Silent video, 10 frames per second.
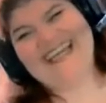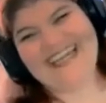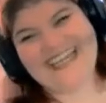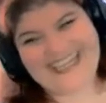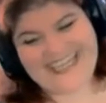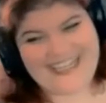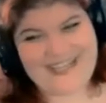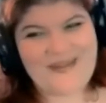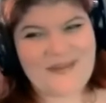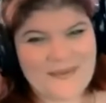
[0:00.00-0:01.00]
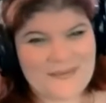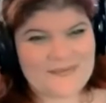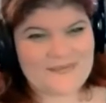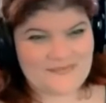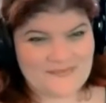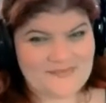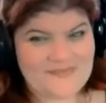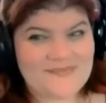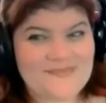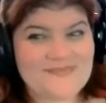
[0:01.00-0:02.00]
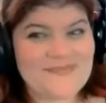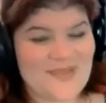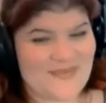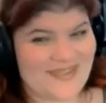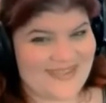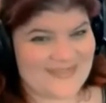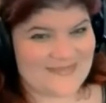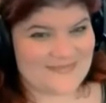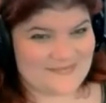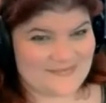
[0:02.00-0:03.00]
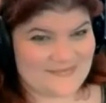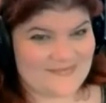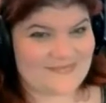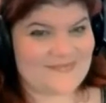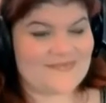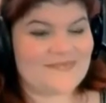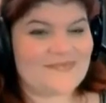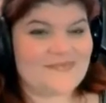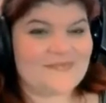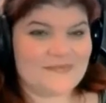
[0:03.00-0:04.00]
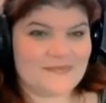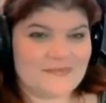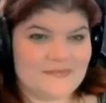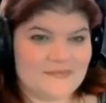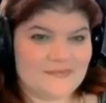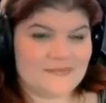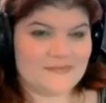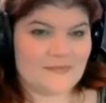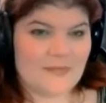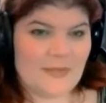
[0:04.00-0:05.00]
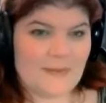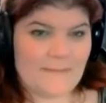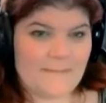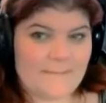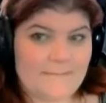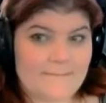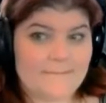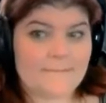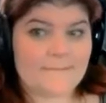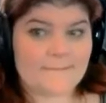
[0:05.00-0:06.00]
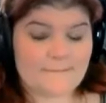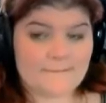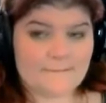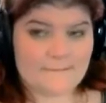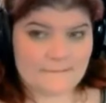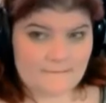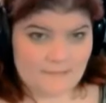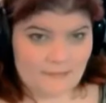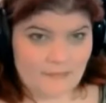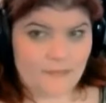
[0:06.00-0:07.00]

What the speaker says: (not speaking)